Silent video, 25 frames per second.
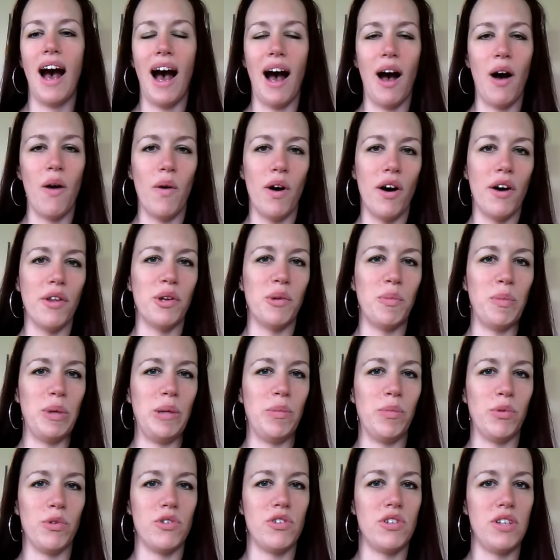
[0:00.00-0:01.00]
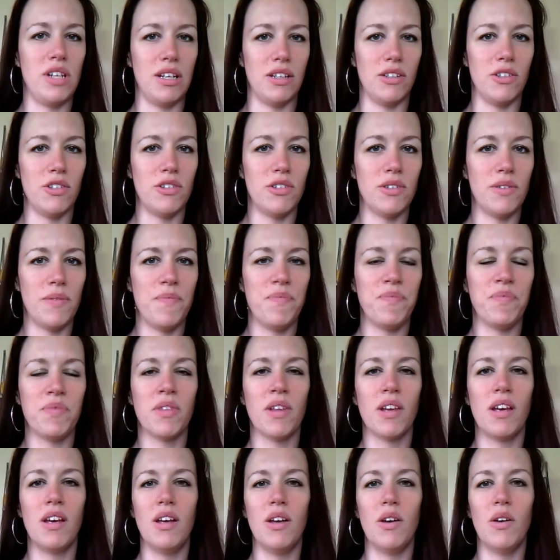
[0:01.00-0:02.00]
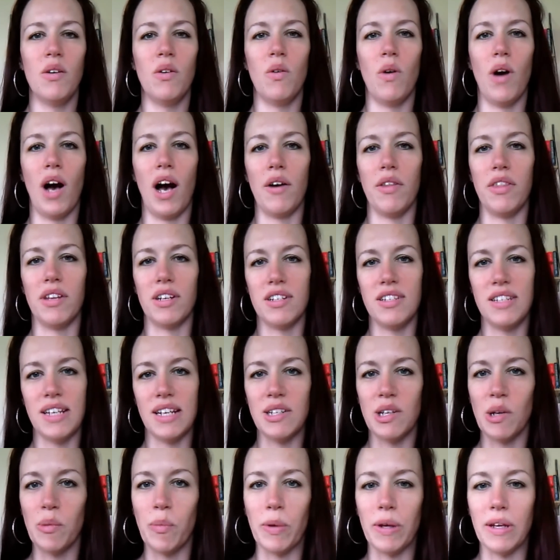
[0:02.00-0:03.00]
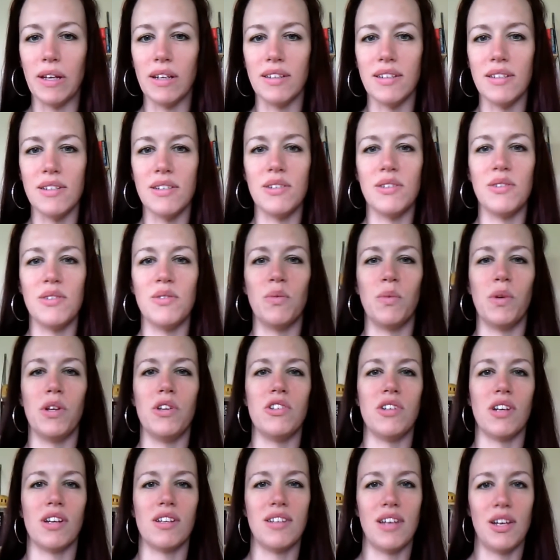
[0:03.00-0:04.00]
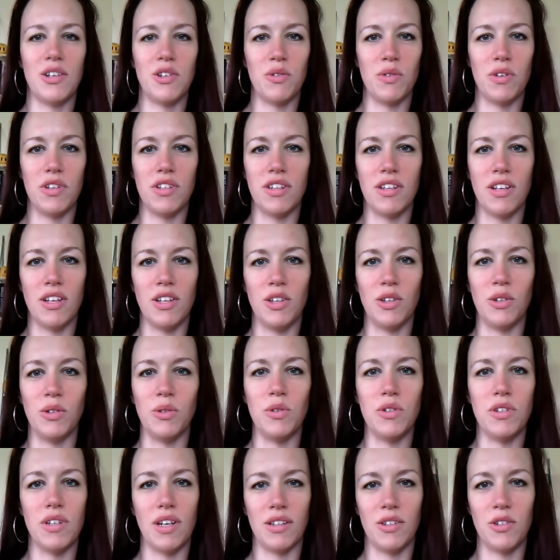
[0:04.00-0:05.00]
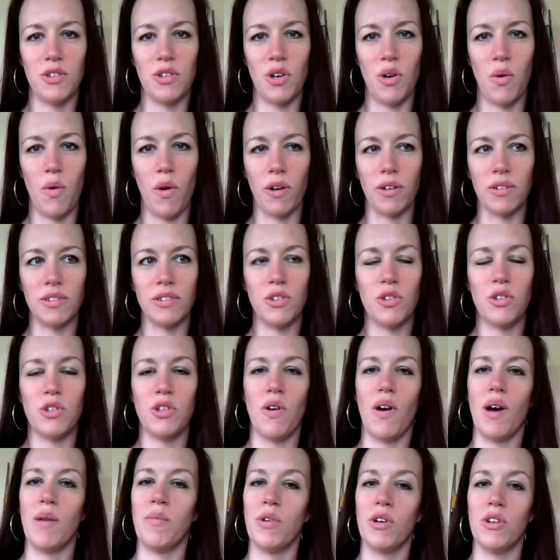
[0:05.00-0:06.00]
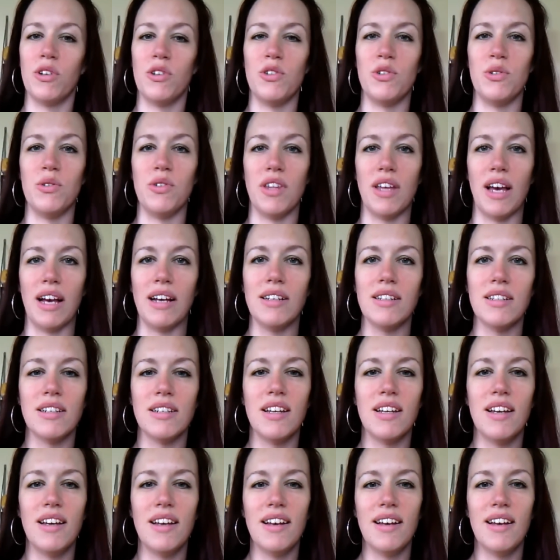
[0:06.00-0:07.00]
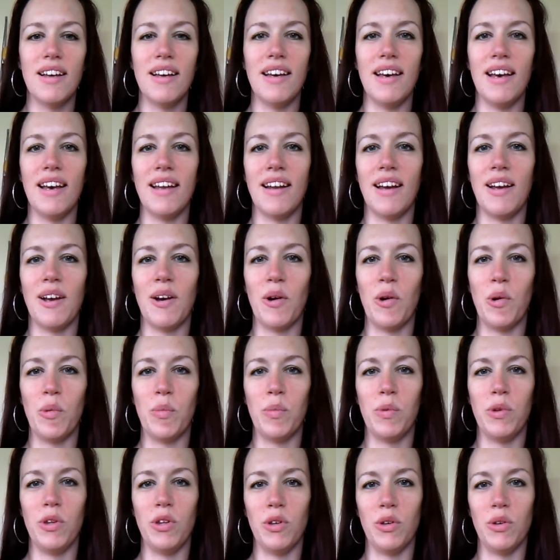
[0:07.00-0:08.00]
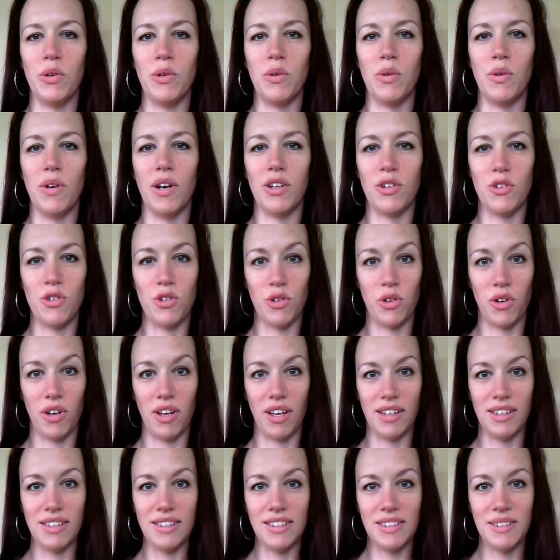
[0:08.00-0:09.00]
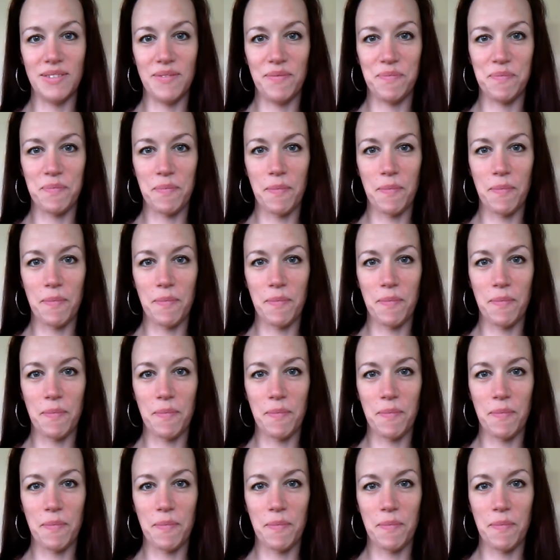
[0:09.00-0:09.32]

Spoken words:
how other people stitch, how their setup is, which accessories they use, and so on. So I'm going to do that, and I hope you enjoy it.